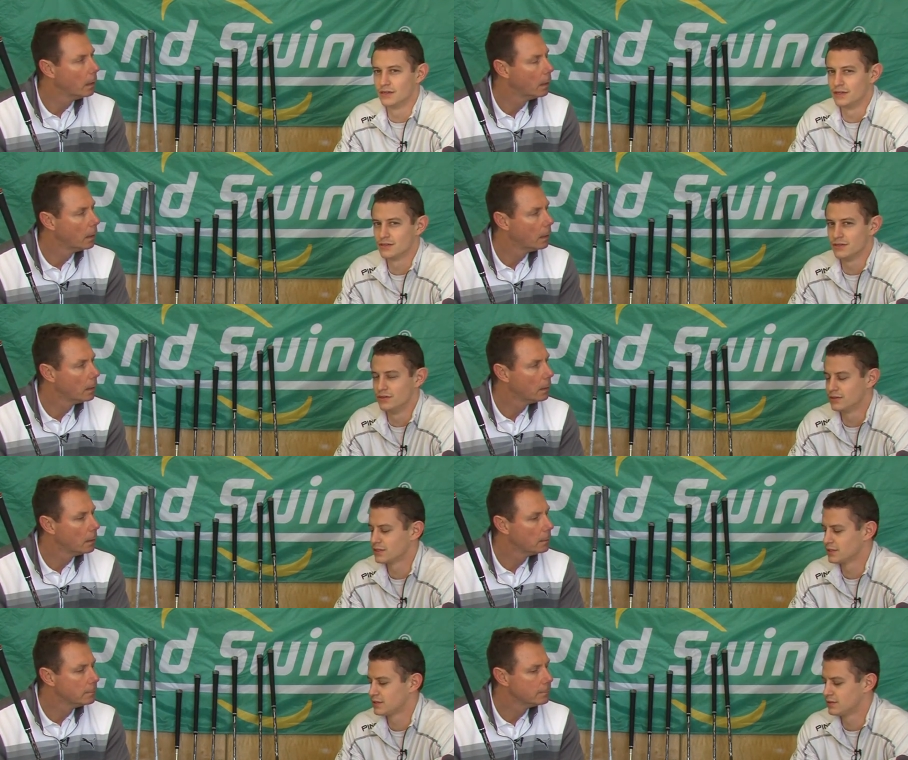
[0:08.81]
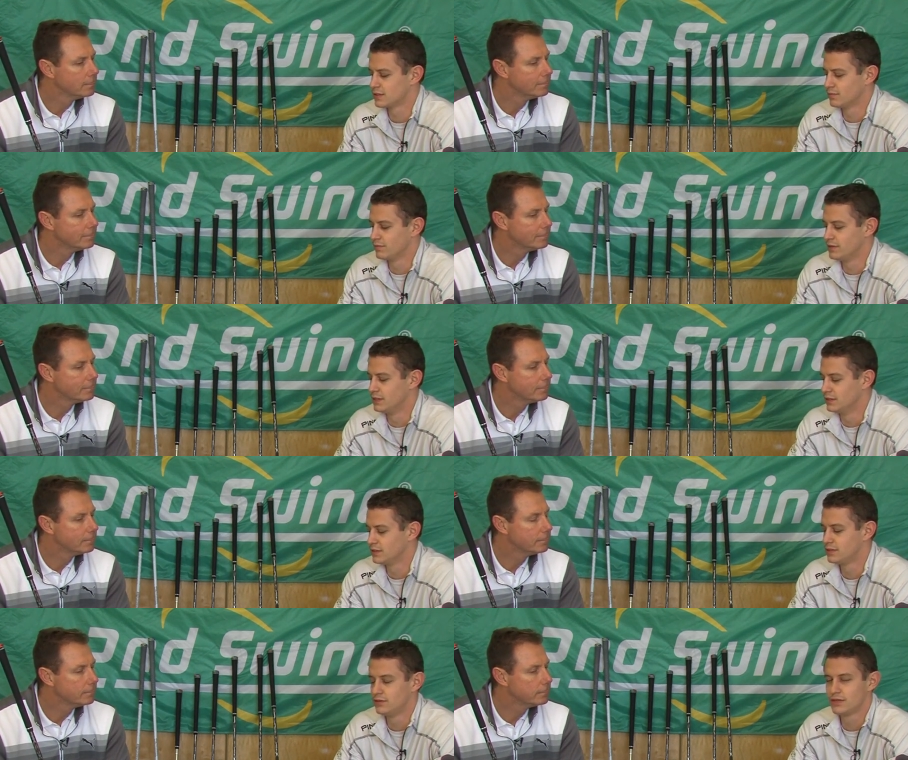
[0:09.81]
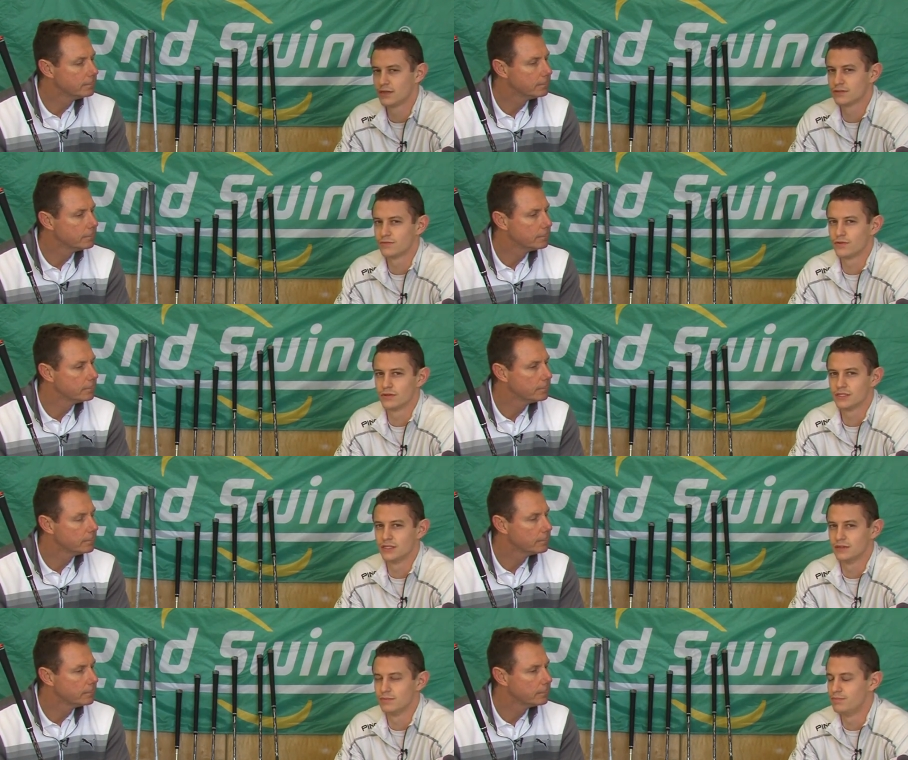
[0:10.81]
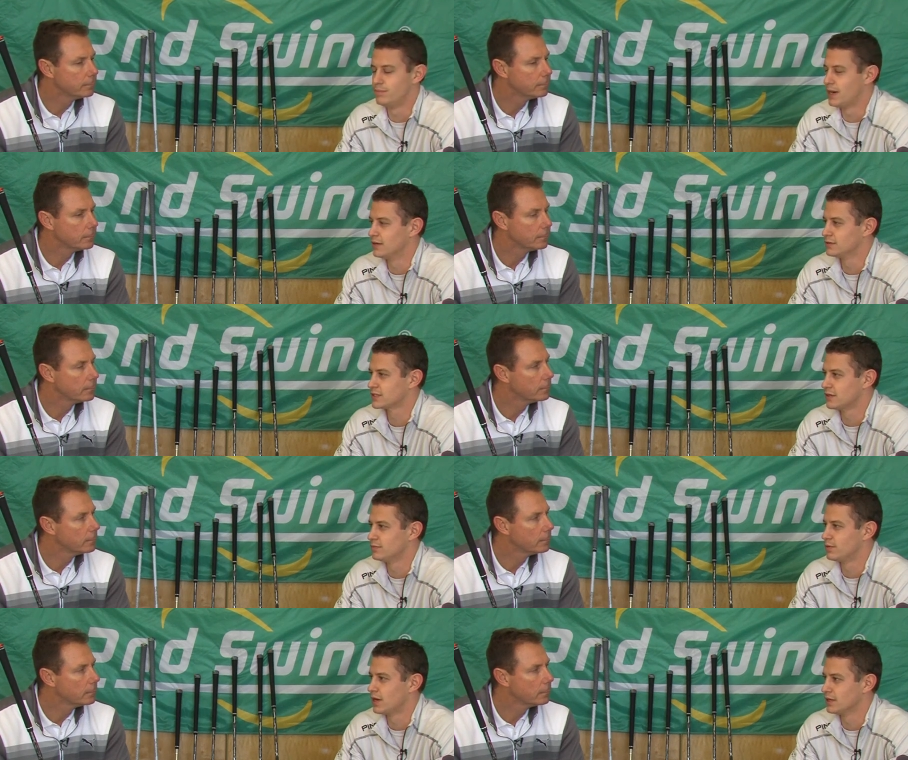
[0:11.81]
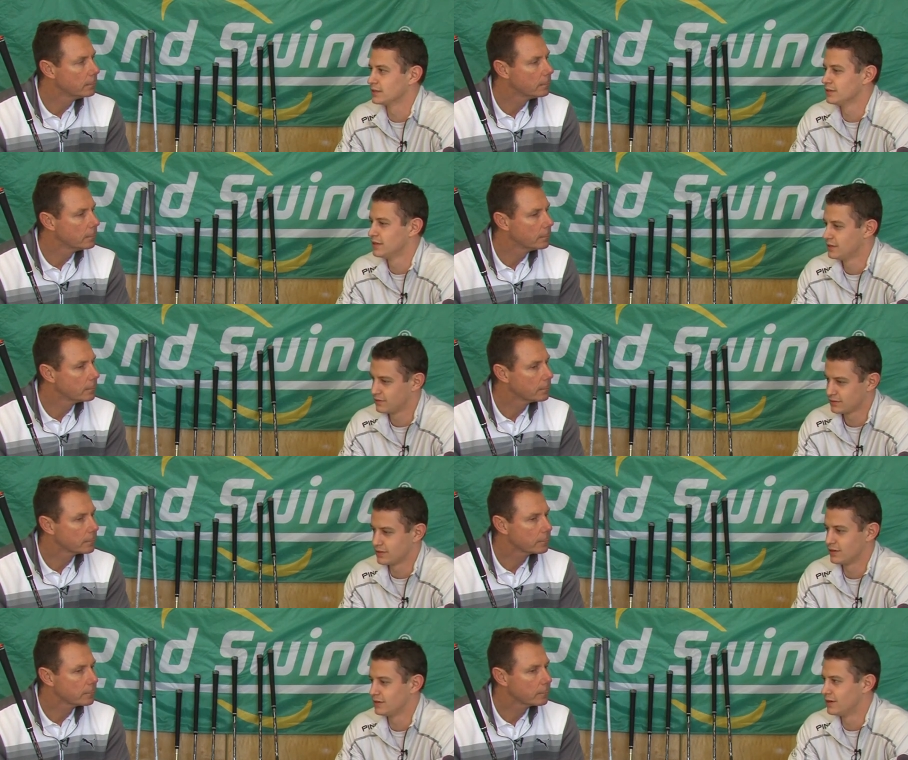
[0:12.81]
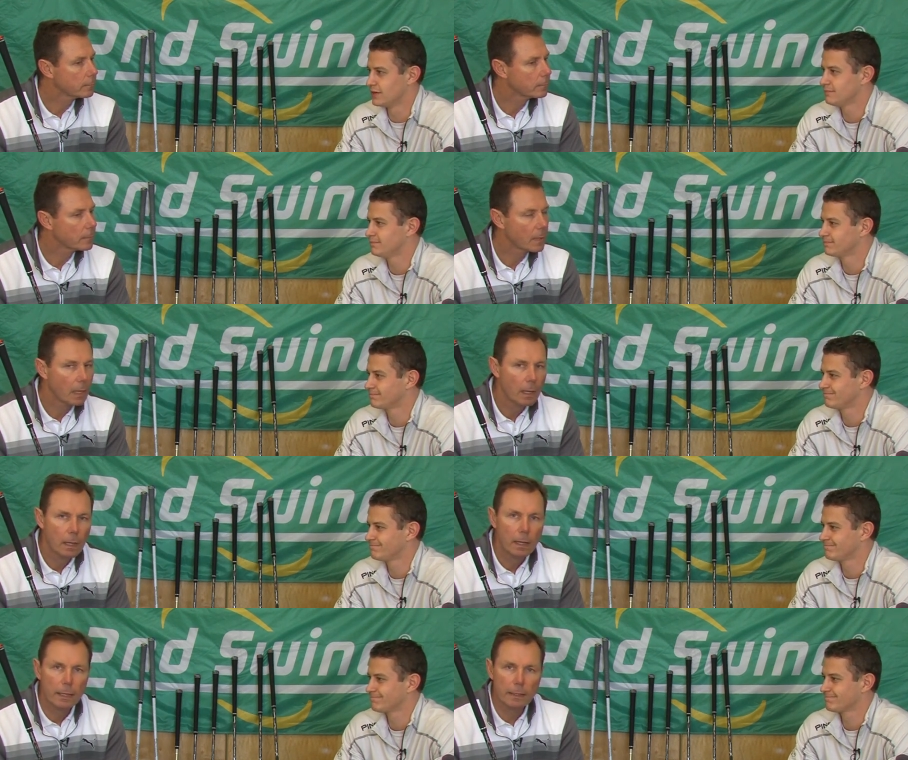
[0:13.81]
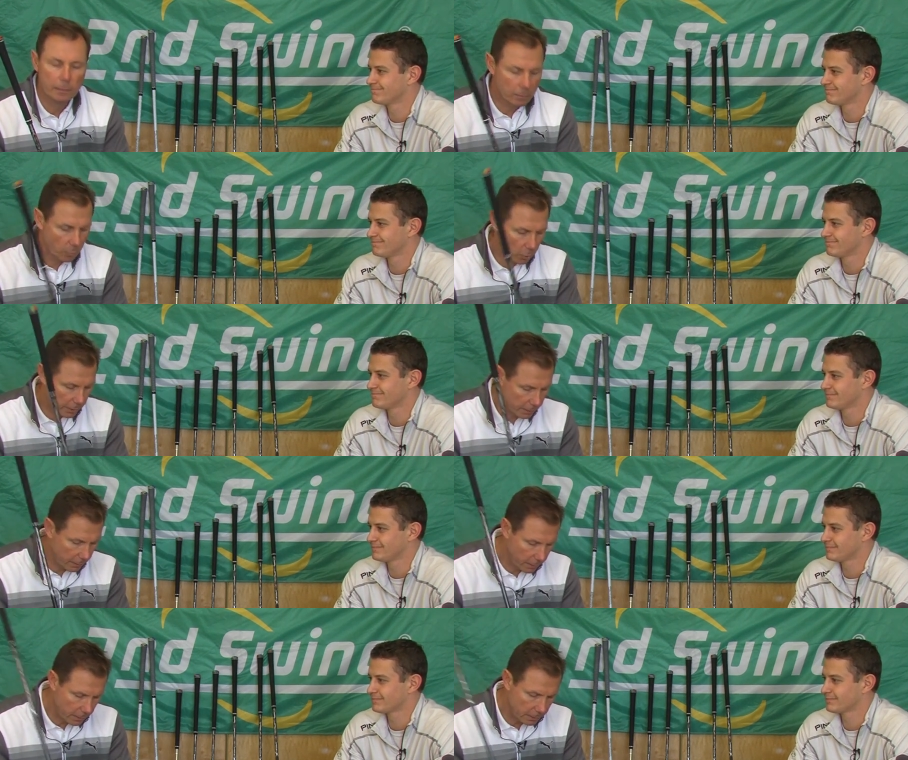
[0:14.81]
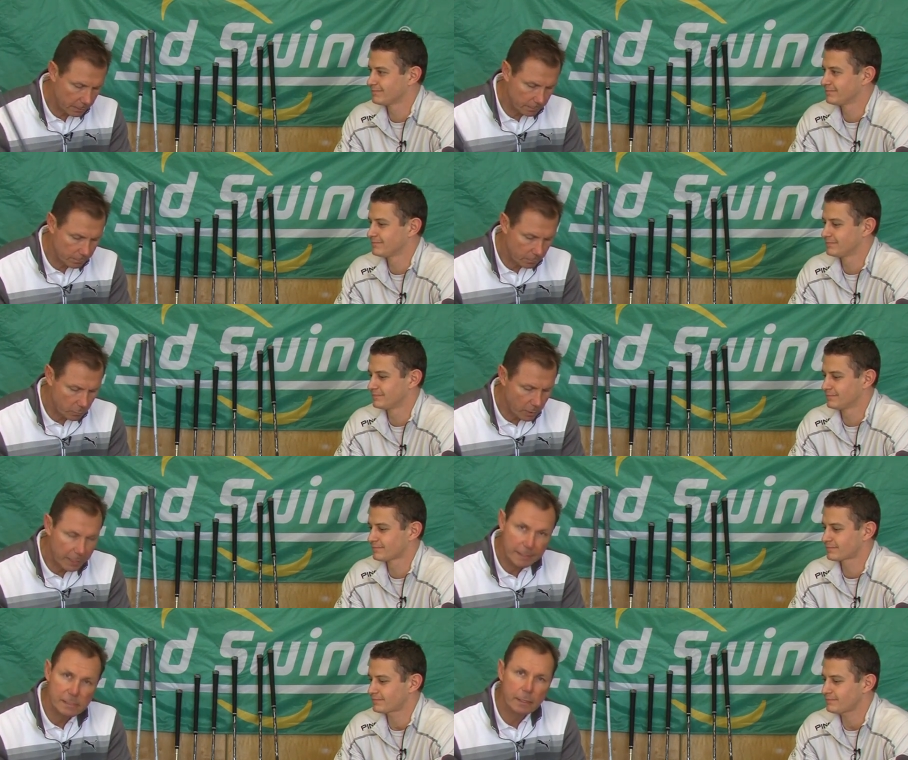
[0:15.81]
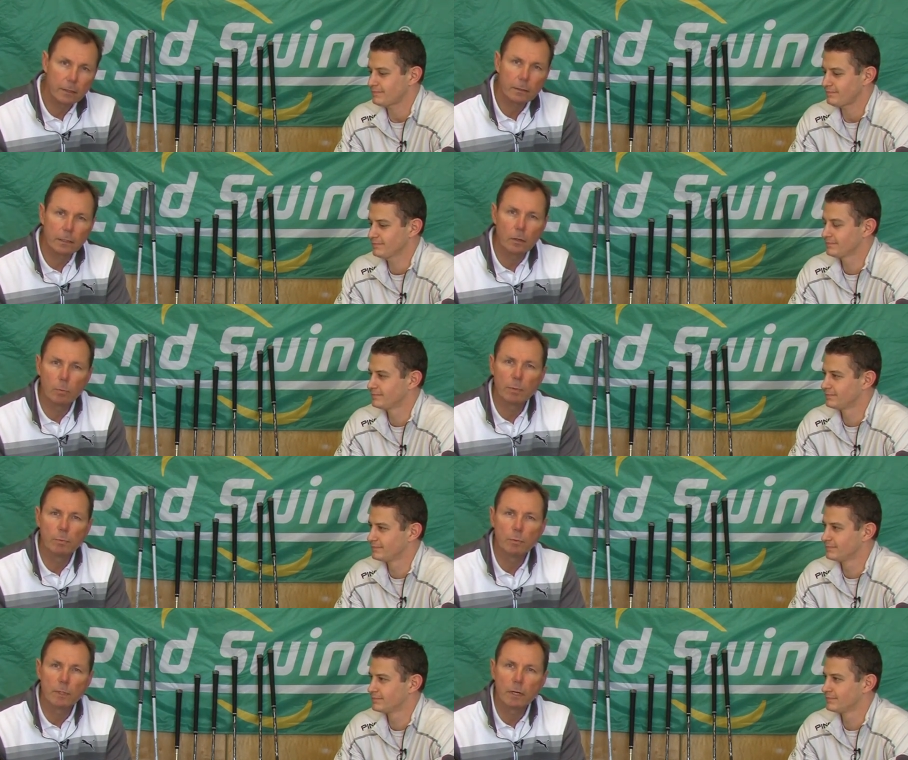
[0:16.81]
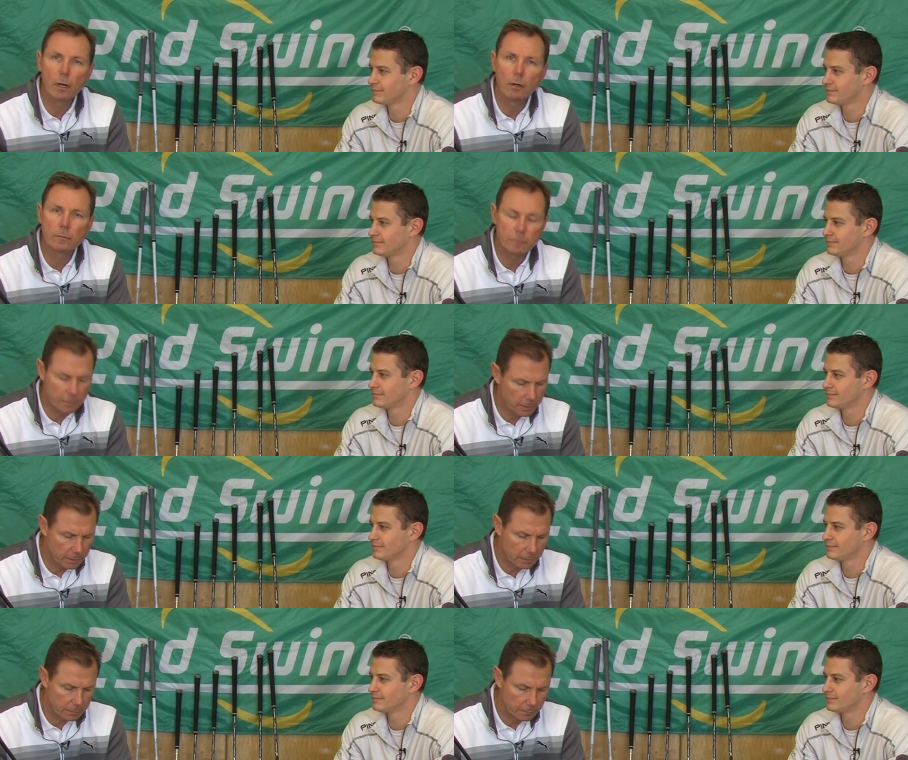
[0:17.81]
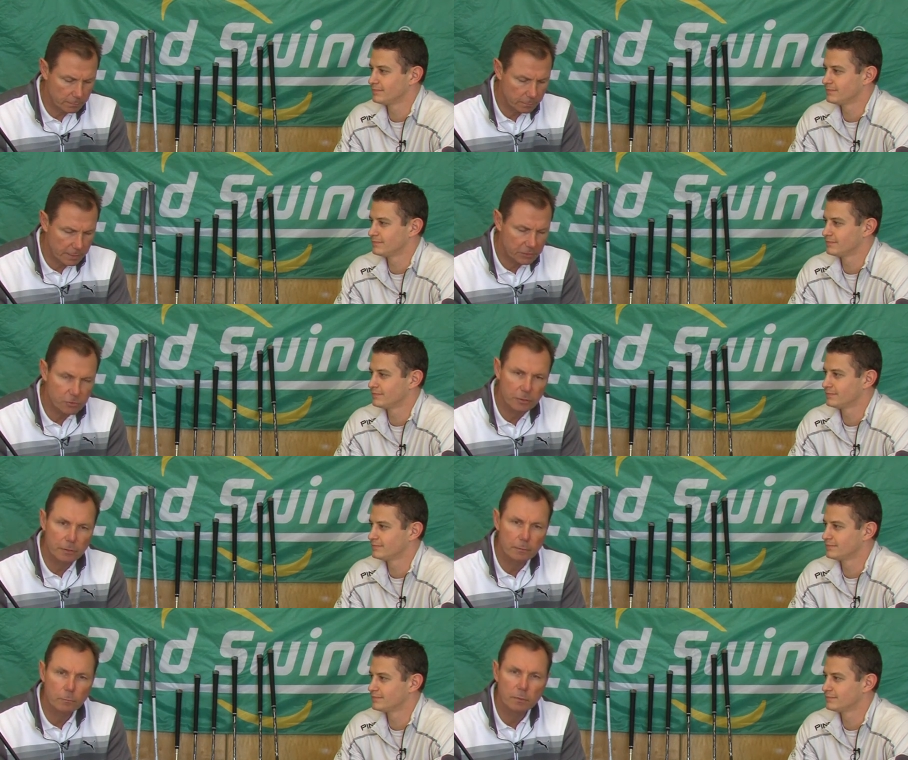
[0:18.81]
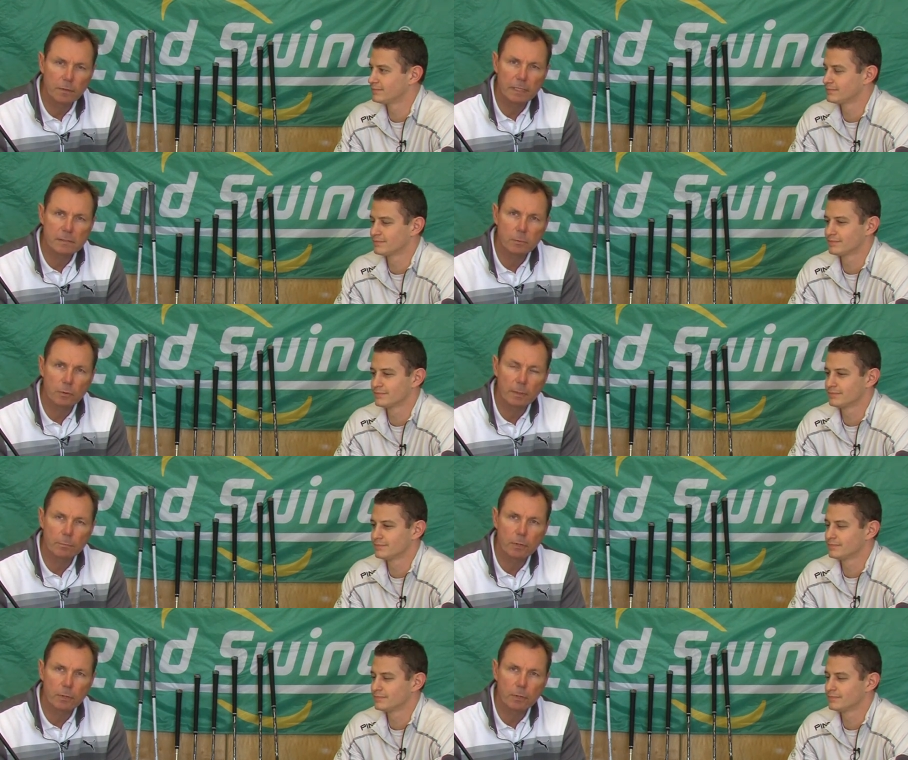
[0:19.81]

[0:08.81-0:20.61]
Speaker 1: going to introduce us to some of the 2014 BioCell product. Just go ahead, Ron.
Speaker 2: Hey, good morning. Um, Ronnie Eskierka, Cobra Puma Golf. Uh, next year, we've got some great